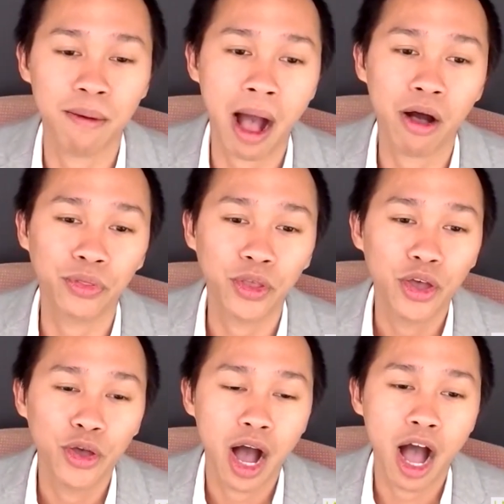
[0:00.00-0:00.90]
about
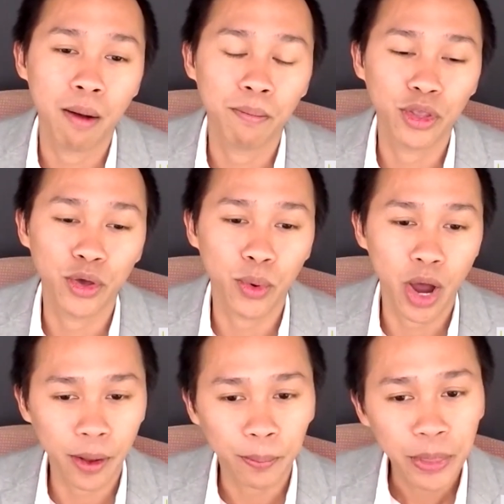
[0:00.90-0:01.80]
your
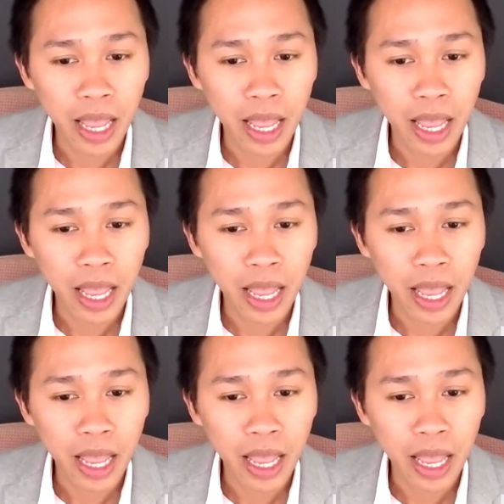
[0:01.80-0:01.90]
work.